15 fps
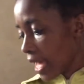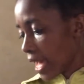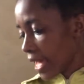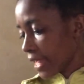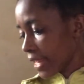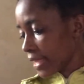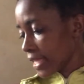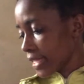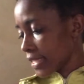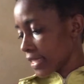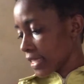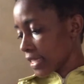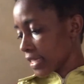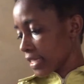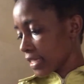Another
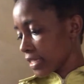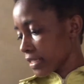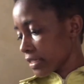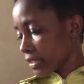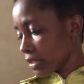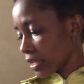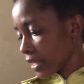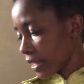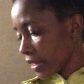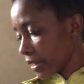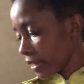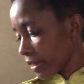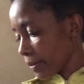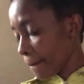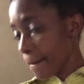thing is
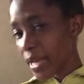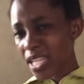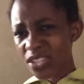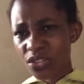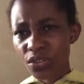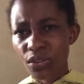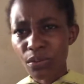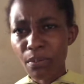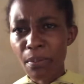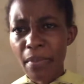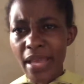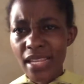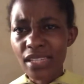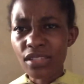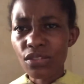the
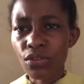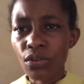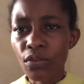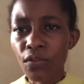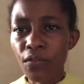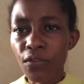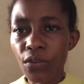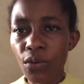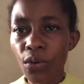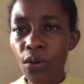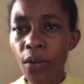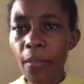menstrual flow